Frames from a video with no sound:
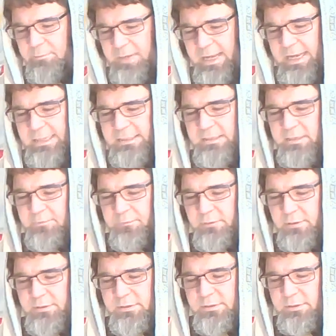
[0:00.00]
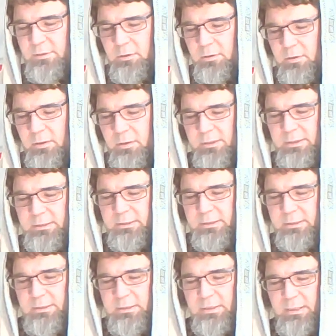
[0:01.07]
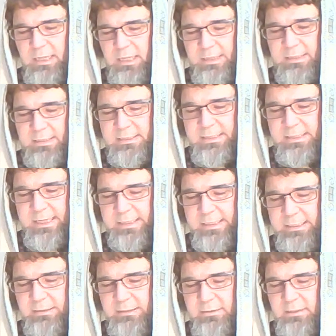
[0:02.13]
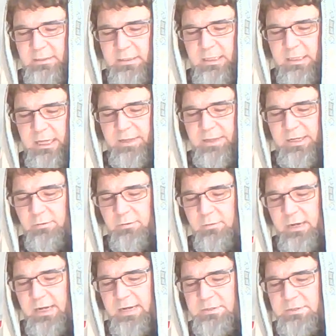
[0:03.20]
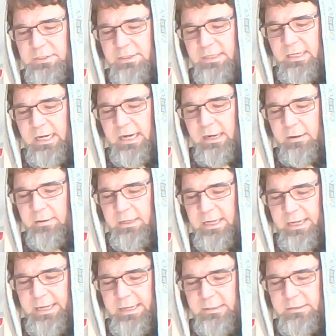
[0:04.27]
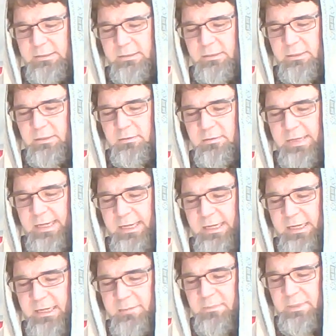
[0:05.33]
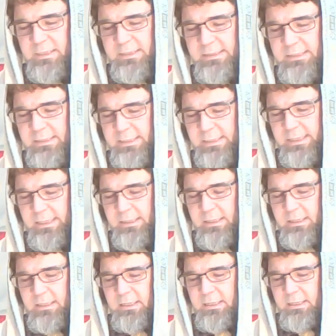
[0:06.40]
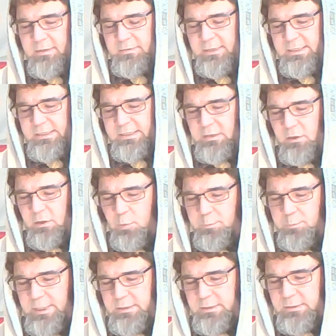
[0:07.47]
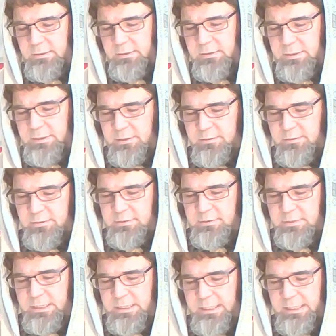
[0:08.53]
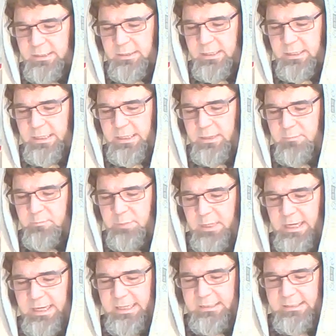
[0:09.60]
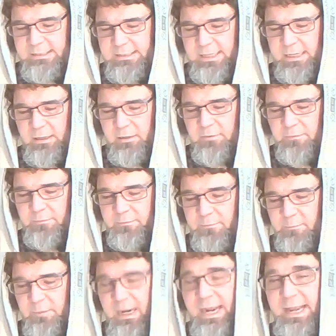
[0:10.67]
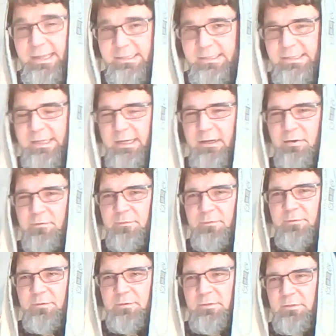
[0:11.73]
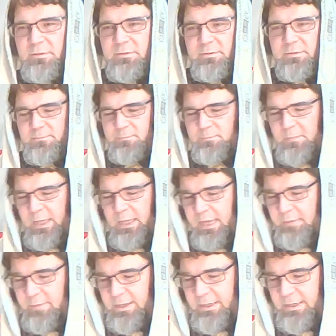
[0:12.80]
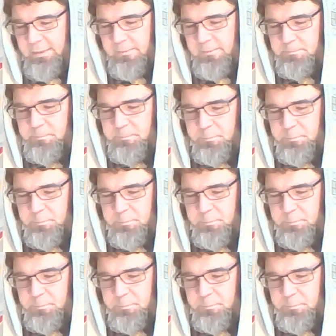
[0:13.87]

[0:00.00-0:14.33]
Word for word: passed the first gourd and the second, and they arrived to the iron gate, leading him to the city, this opened to, to him by itself. By itself. Amen.